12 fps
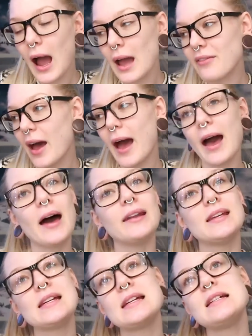I've had
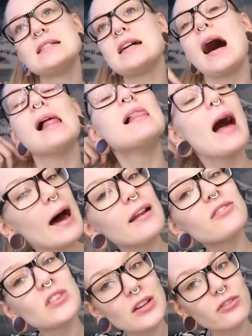a lot
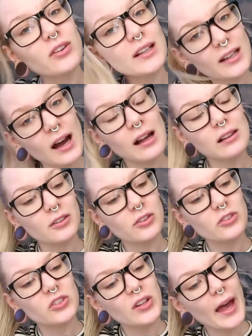of different
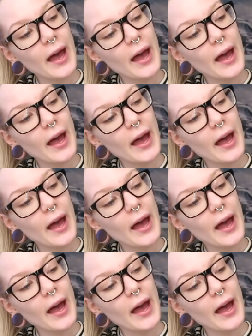colors.